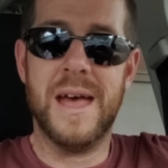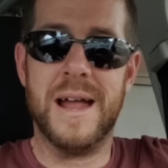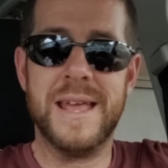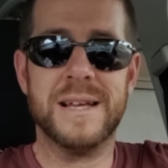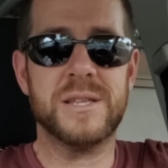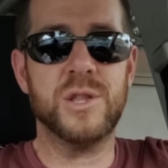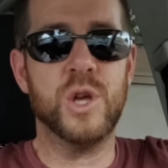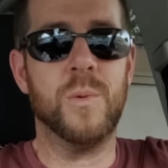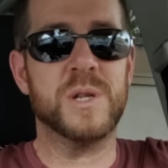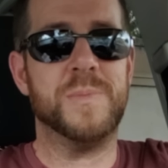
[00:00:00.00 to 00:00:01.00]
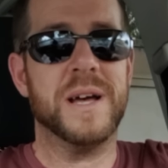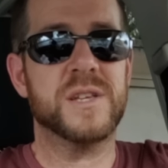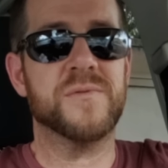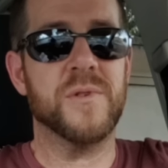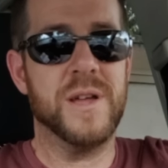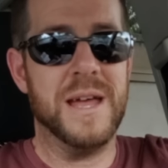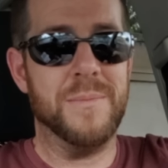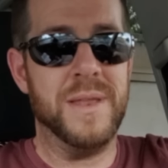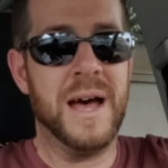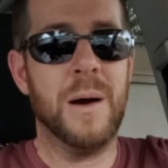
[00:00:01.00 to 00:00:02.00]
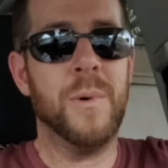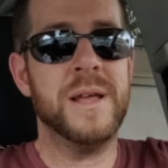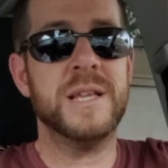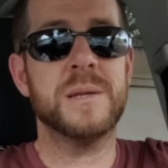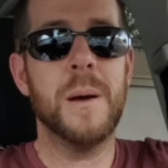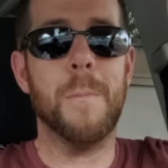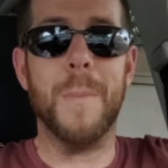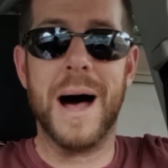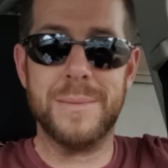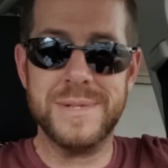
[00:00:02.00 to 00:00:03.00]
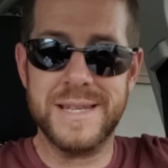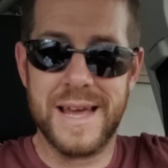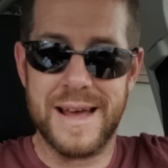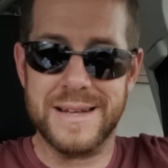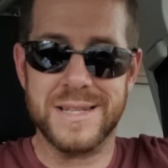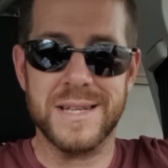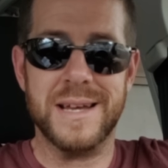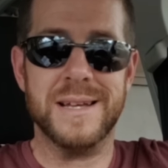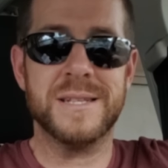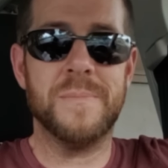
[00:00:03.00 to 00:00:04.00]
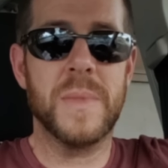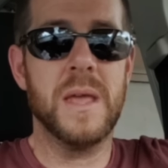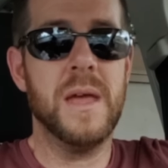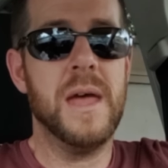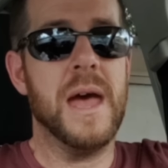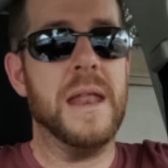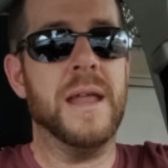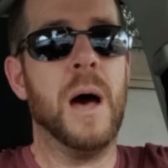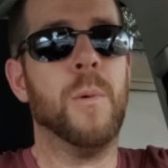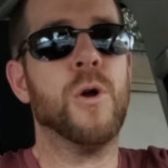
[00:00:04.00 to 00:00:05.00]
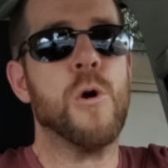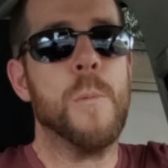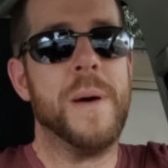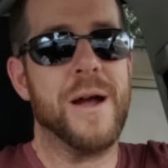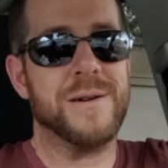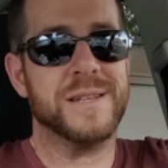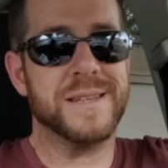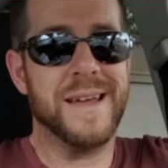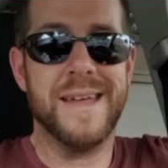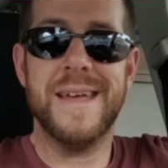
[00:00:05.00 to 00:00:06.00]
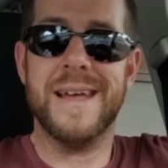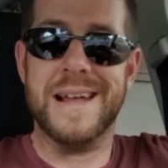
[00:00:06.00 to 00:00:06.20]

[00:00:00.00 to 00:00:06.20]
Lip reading: And he has to do what's best for him, not what his mom and dad says, and not what her parents say.